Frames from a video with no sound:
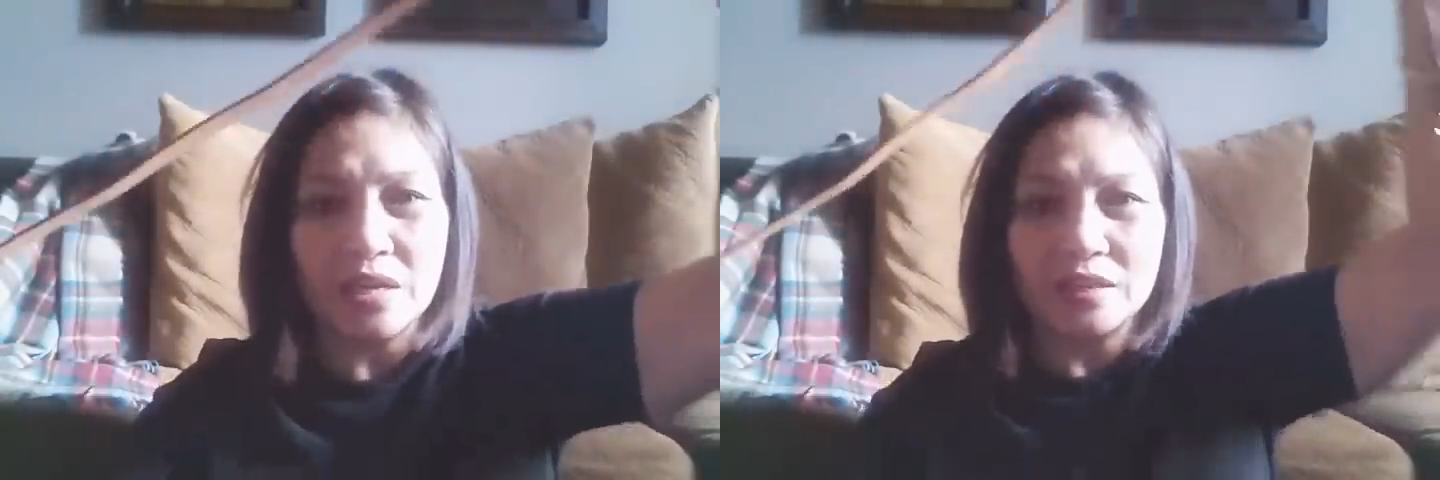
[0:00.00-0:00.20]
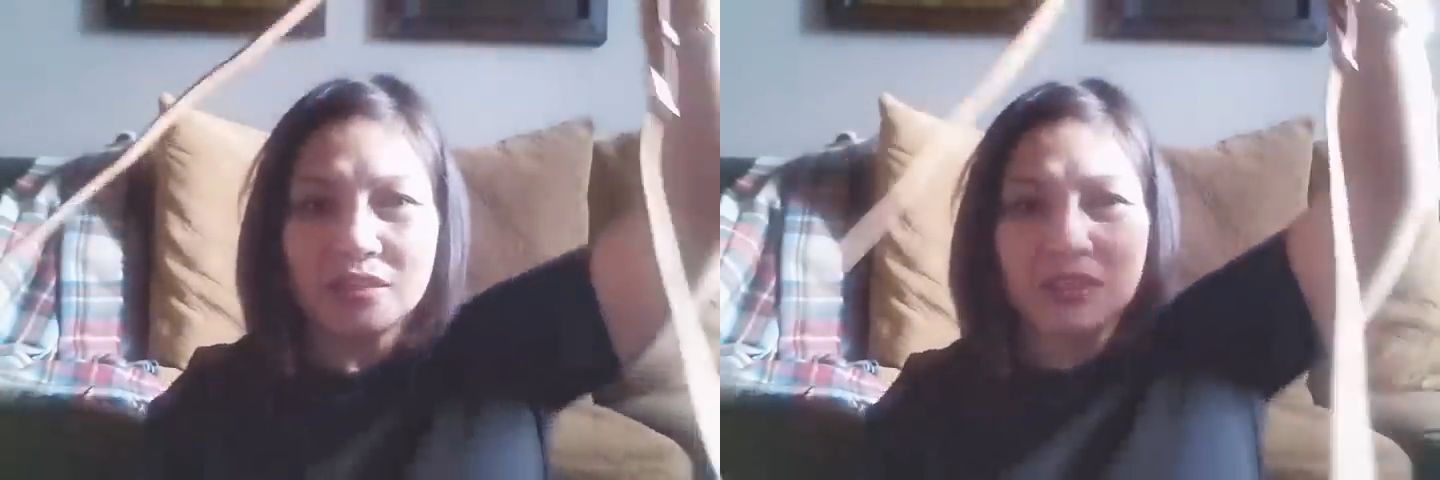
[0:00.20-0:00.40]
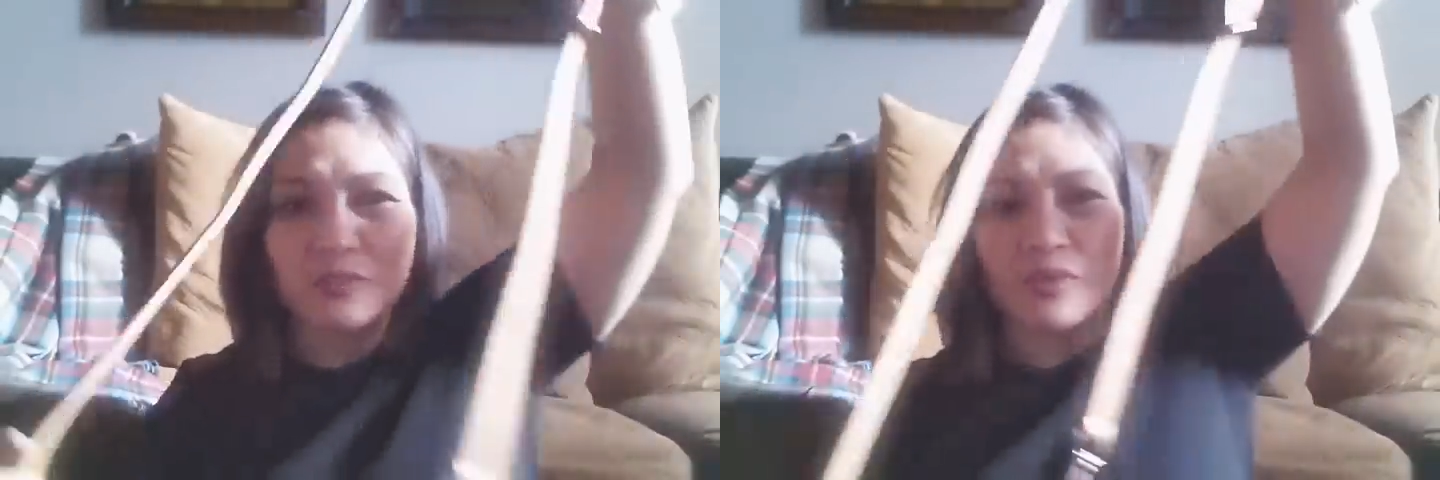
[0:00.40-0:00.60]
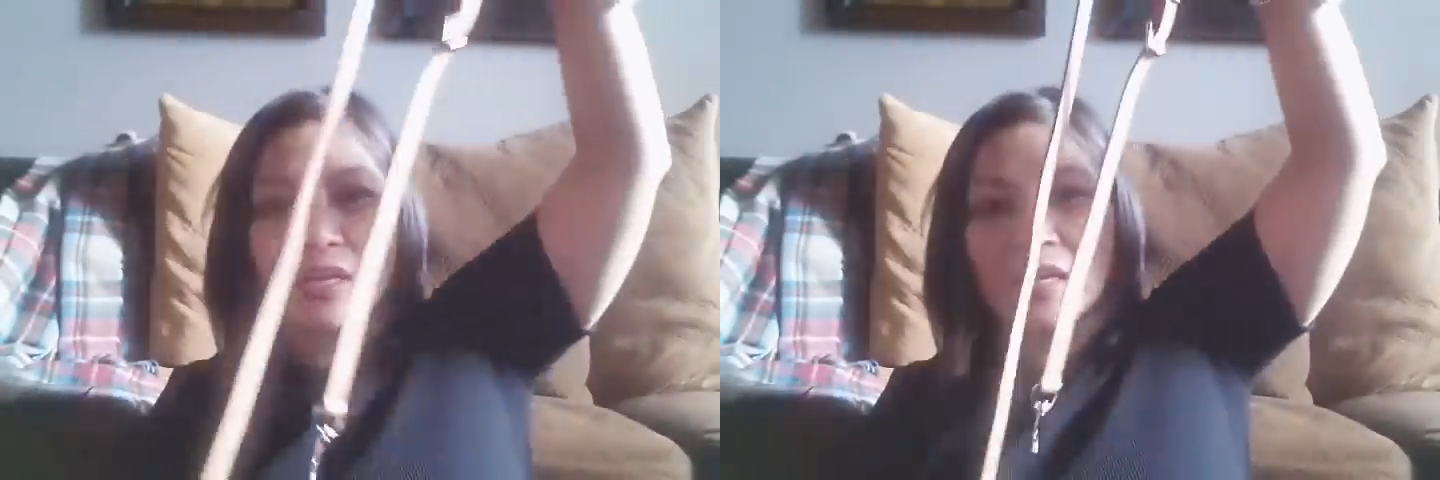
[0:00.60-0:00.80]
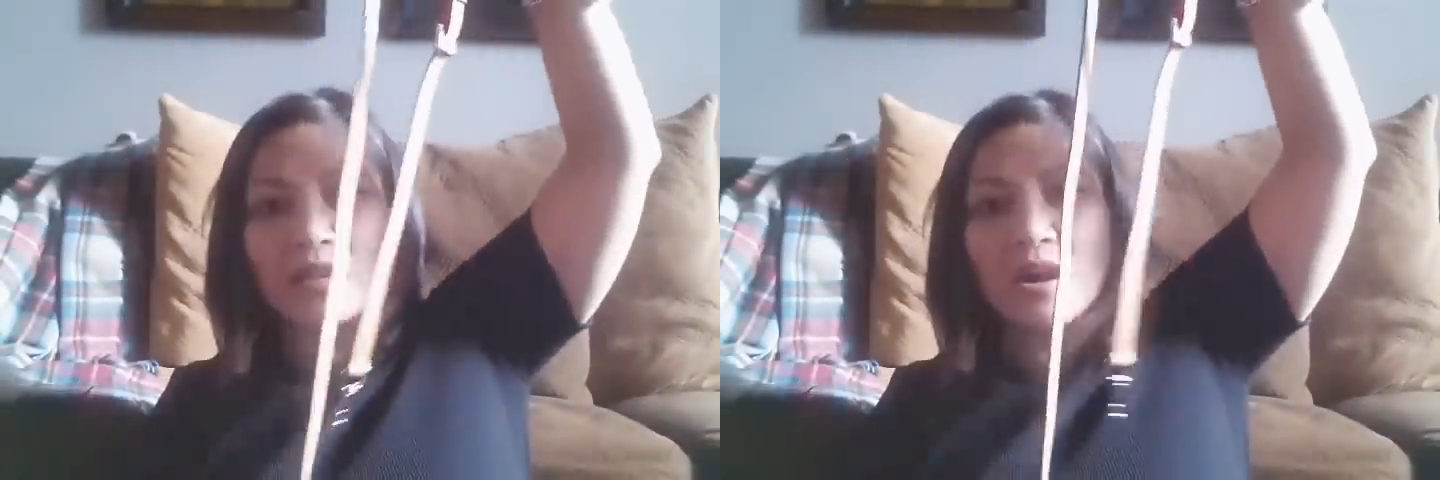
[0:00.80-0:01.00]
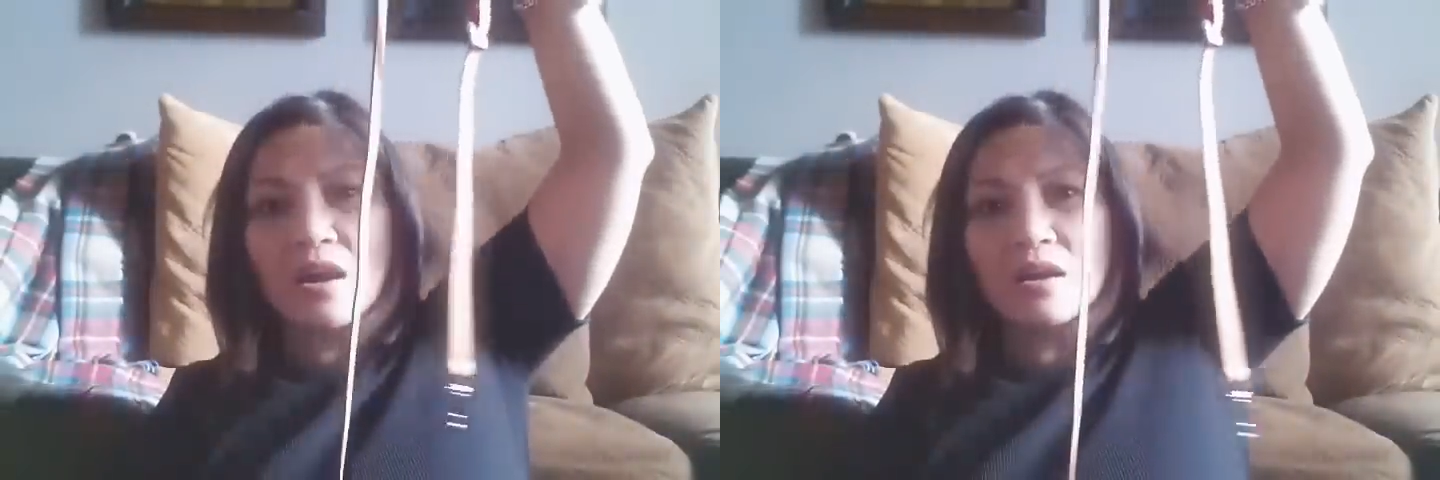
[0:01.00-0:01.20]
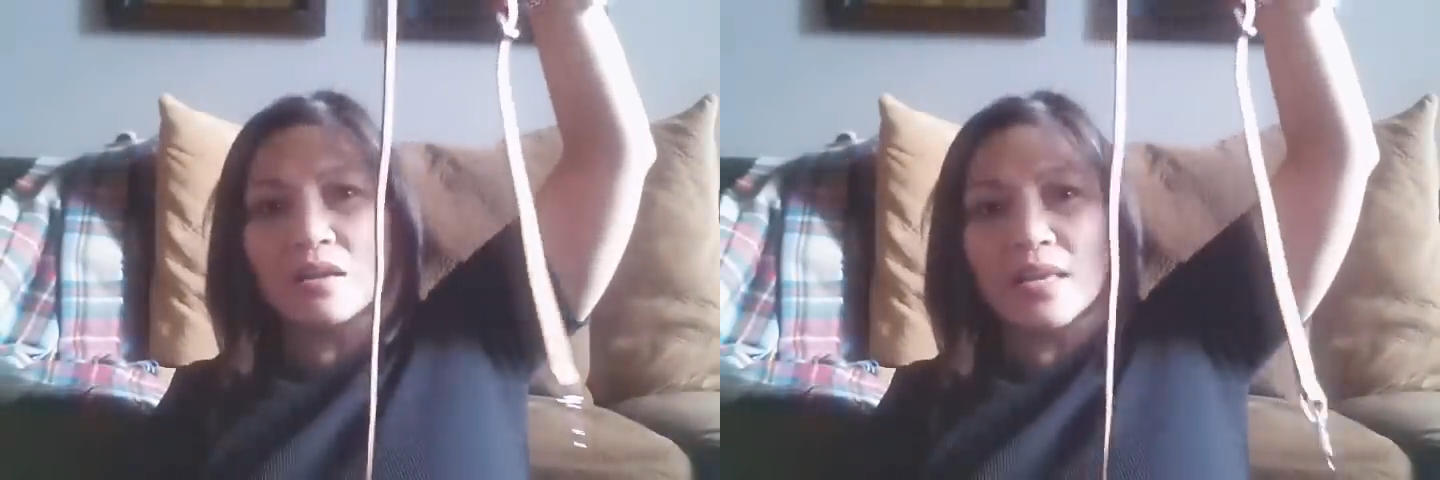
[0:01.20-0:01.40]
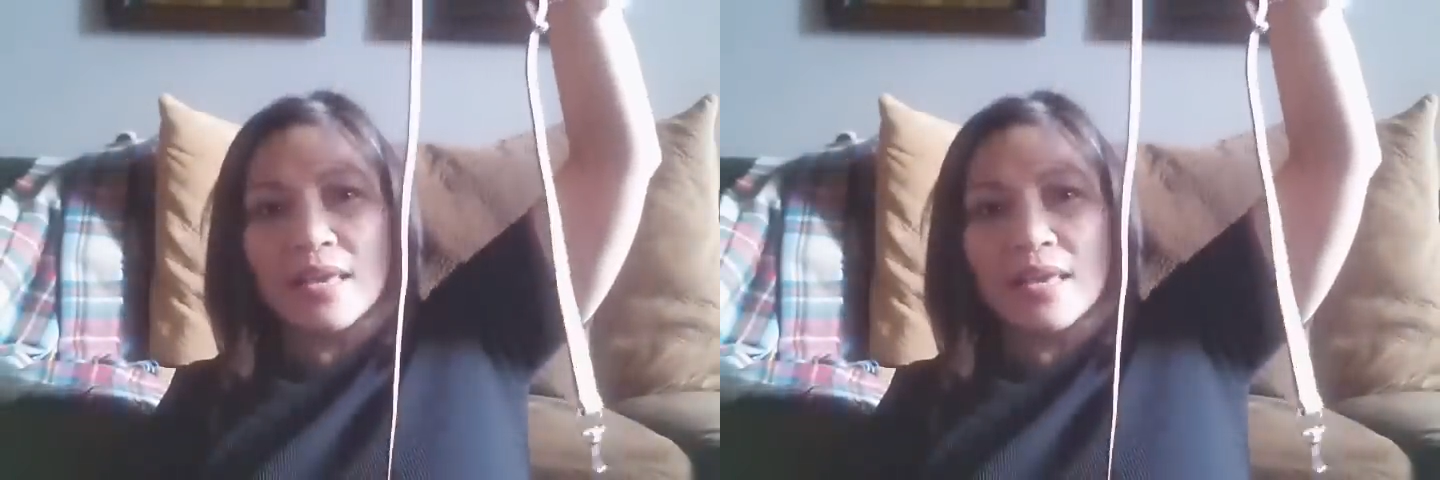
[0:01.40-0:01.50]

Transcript: And this is really long.